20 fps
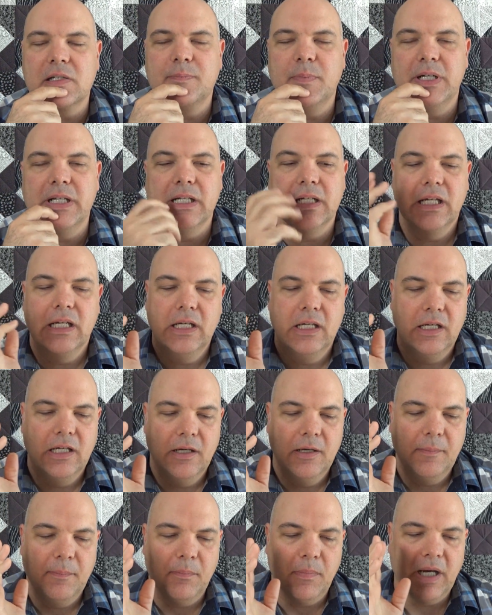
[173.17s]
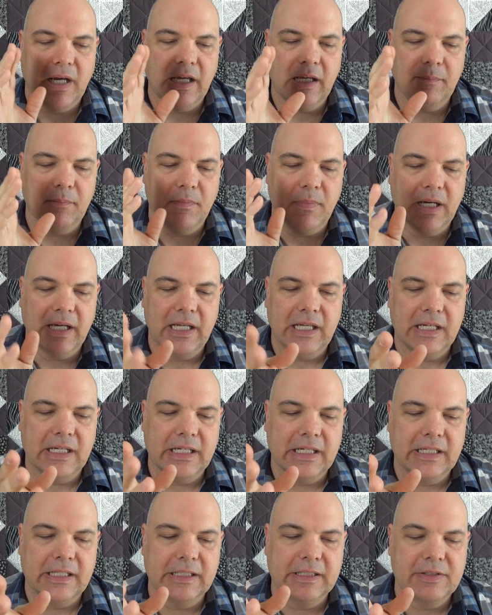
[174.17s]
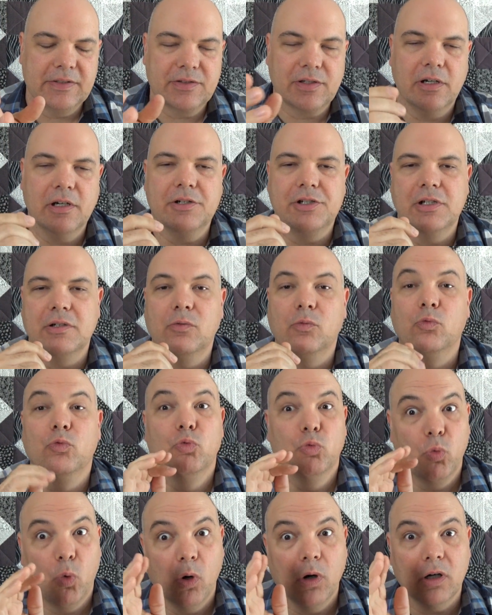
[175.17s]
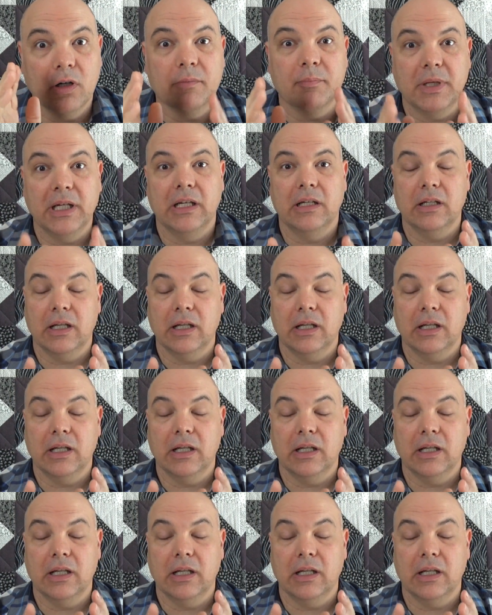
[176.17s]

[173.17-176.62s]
But my surgeon warned me,